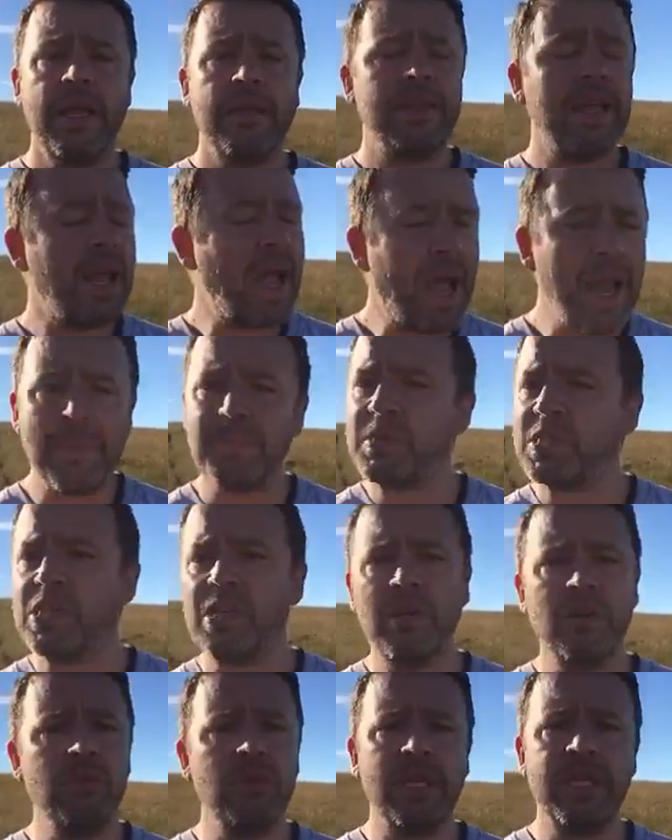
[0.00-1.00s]
They
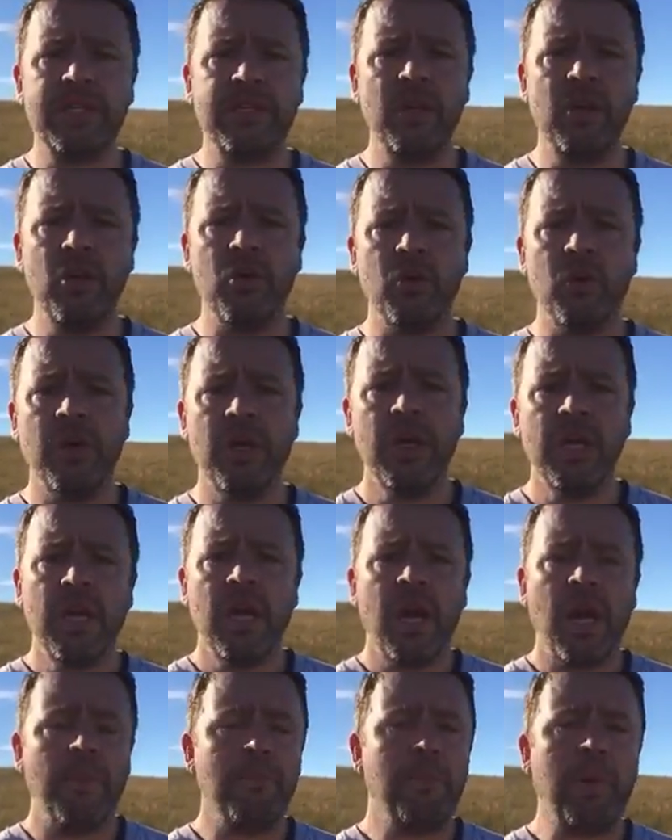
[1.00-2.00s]
absolutely do.
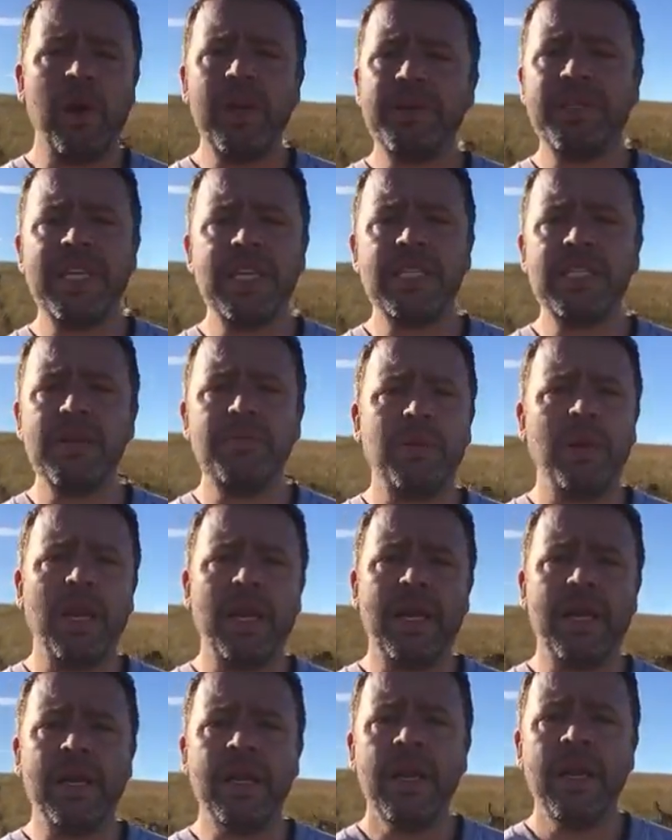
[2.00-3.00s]
And by
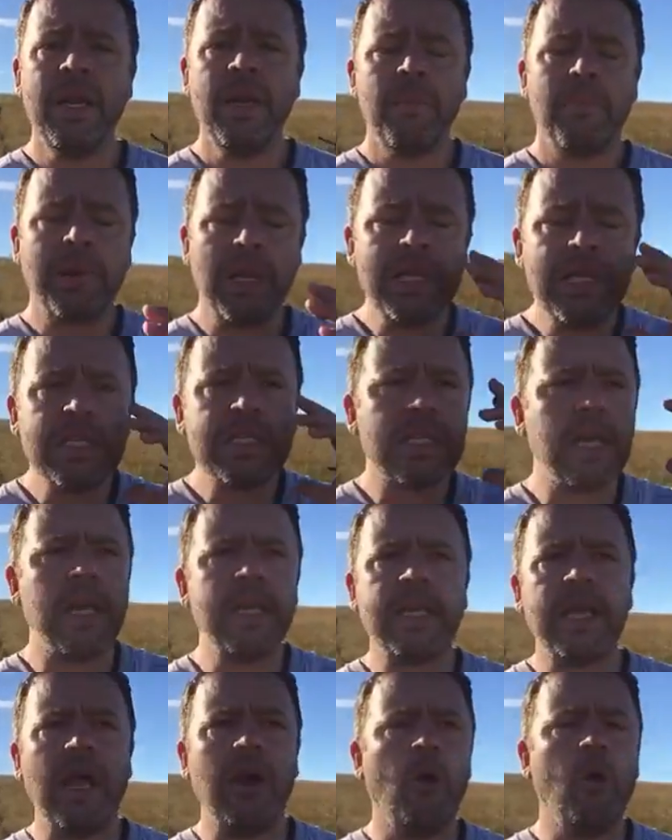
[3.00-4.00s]
discipline, please
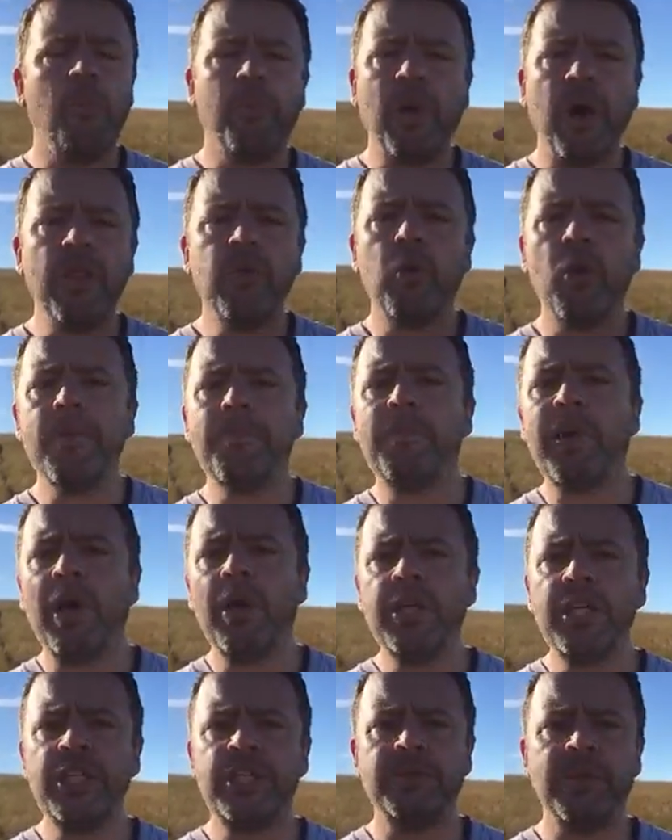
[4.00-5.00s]
take out, or by the word
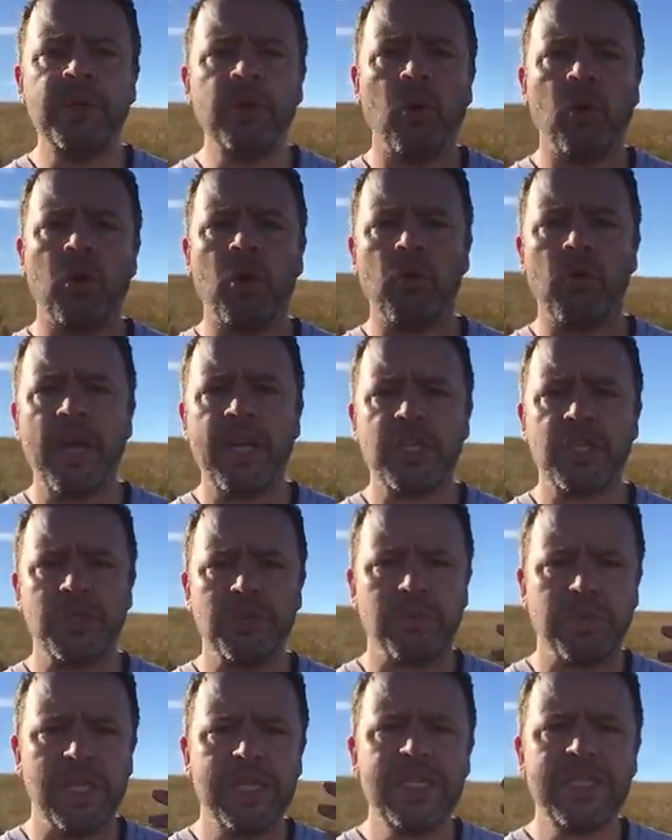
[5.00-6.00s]
punishment or
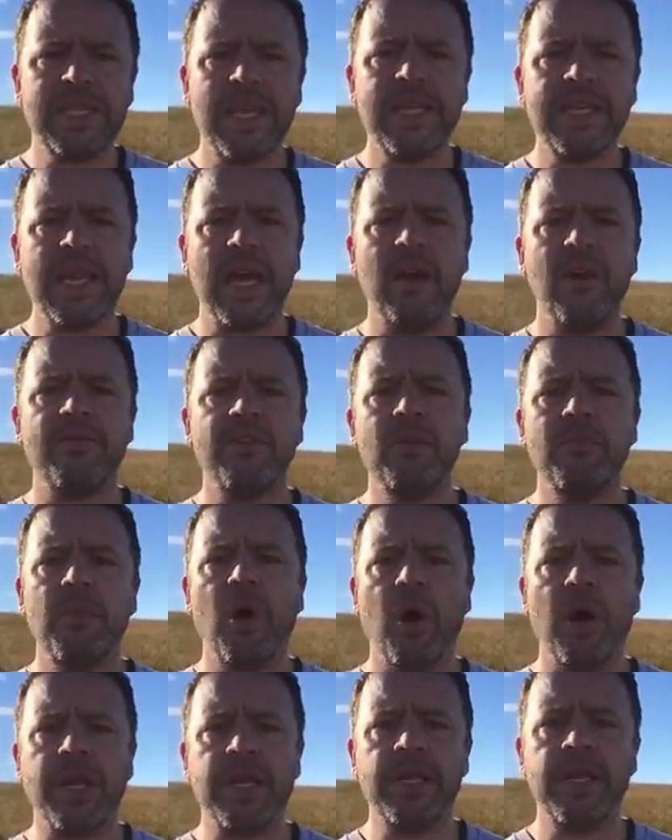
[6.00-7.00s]
correction, please take out of your
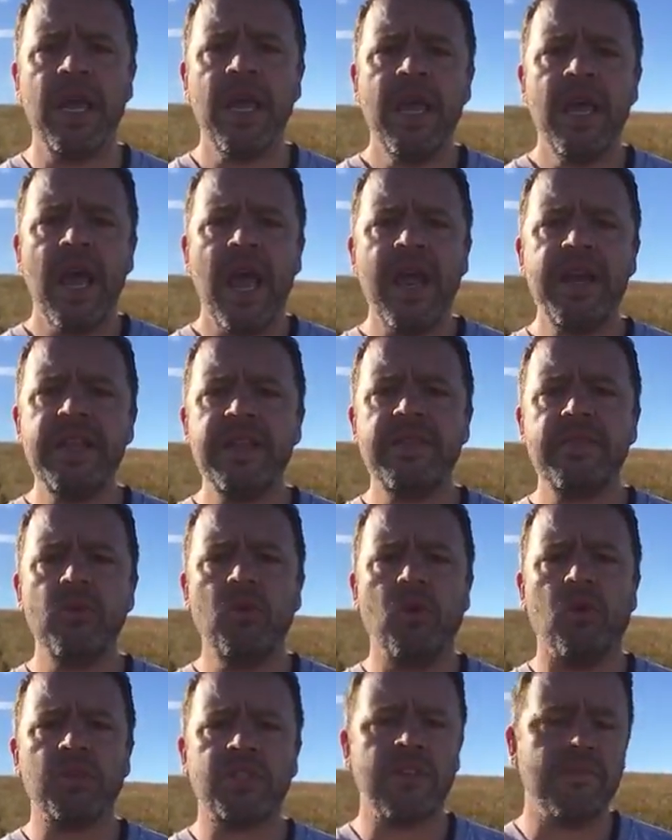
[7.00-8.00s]
mind any
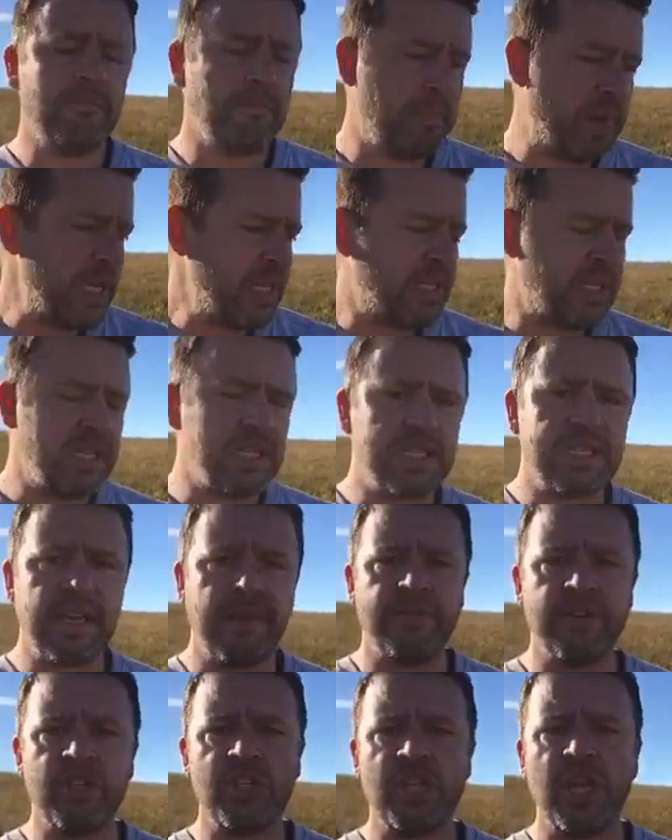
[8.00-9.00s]
thoughts of beating
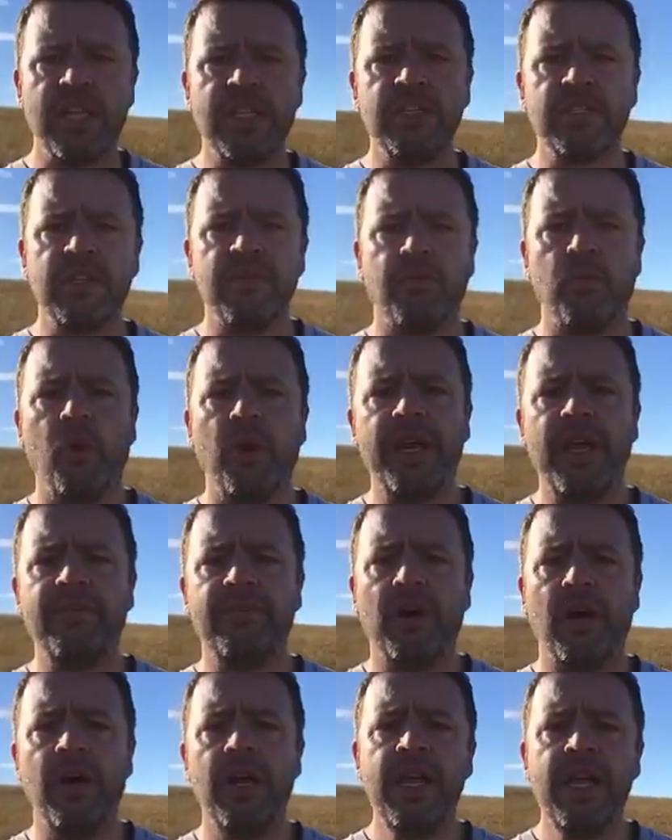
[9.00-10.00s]
seven shades of
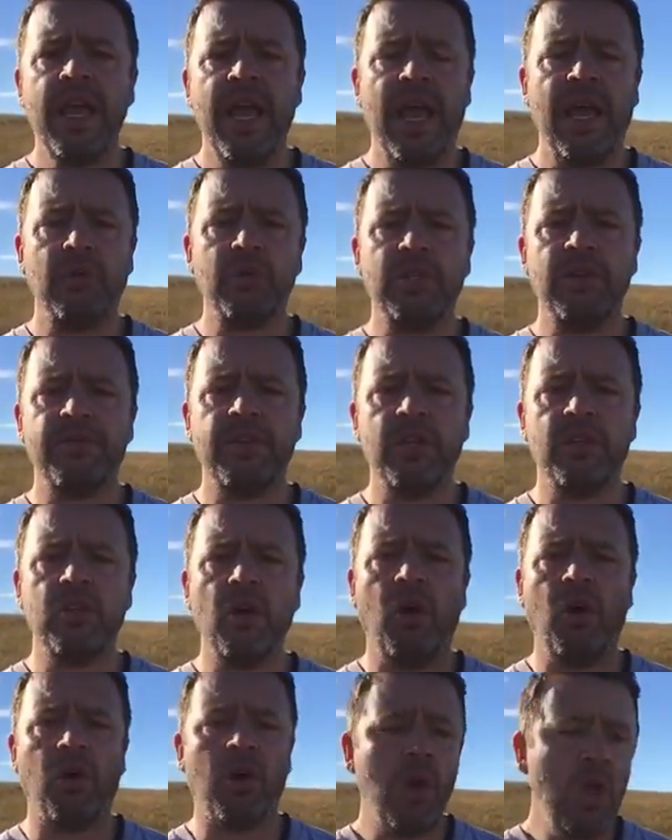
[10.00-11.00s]
whatever out of your
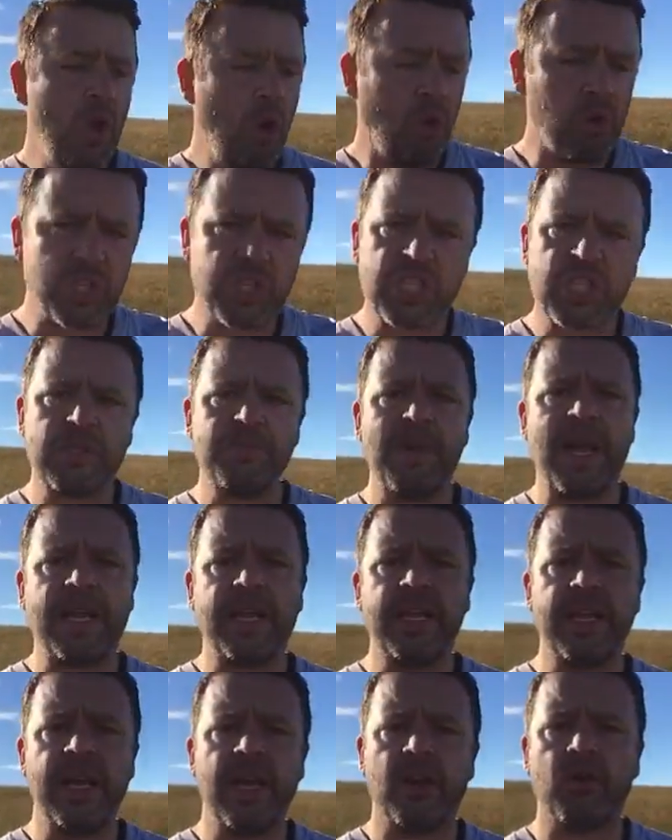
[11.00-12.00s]
dog or
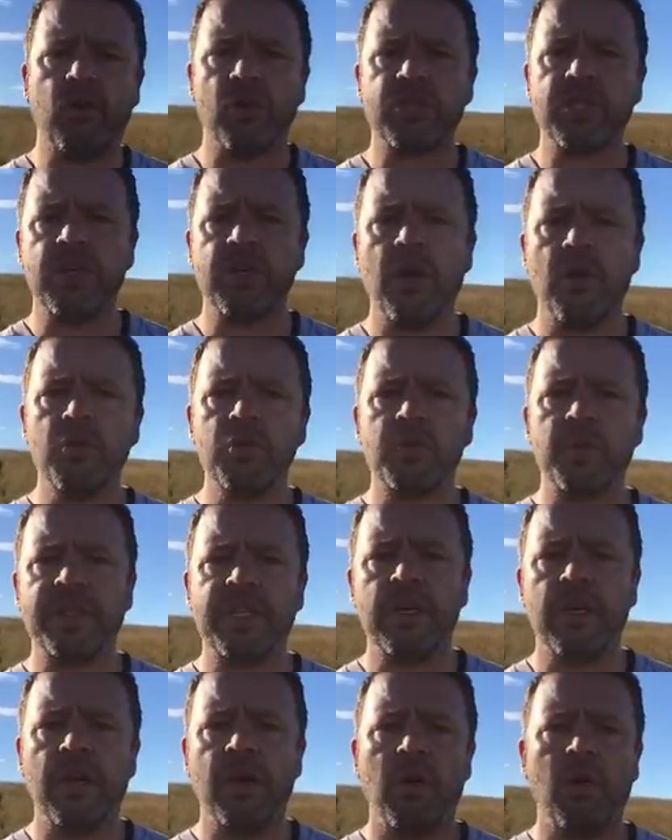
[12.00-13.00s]
smacking it across the nose
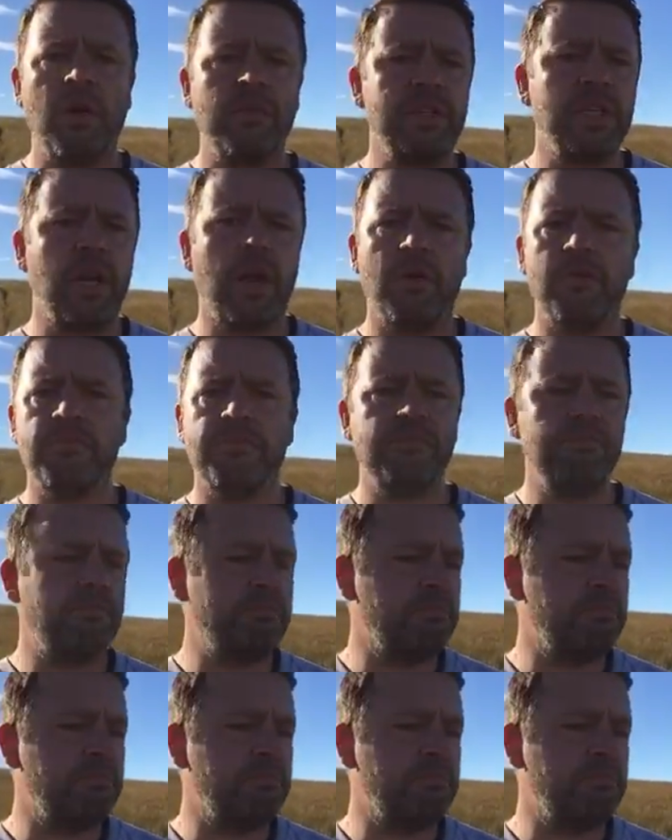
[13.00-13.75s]
with a, you know,